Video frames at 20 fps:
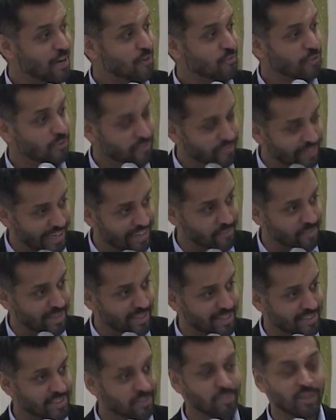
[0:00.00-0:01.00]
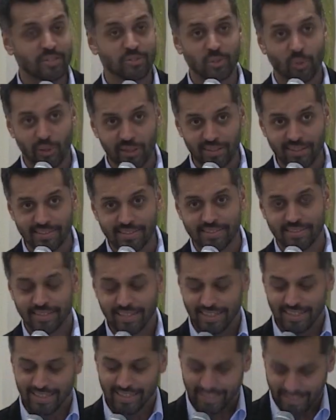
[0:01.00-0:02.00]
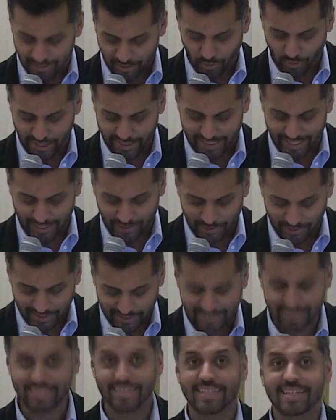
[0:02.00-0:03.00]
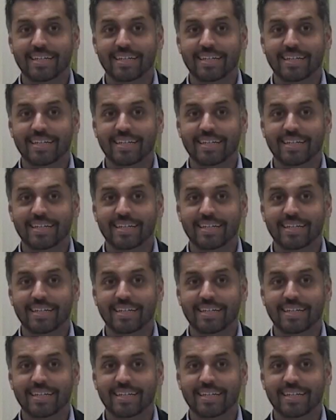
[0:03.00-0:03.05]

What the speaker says: for 5 minutes about toilets in the White House.